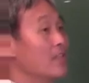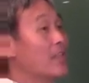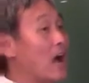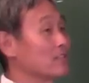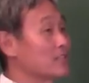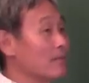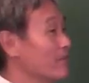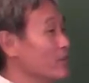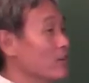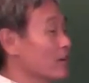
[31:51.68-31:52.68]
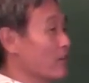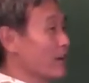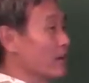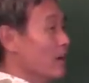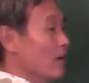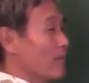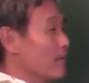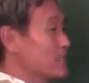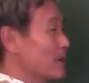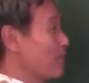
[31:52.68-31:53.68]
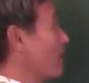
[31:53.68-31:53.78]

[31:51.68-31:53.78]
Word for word: Now, some of you are going, well, Mr.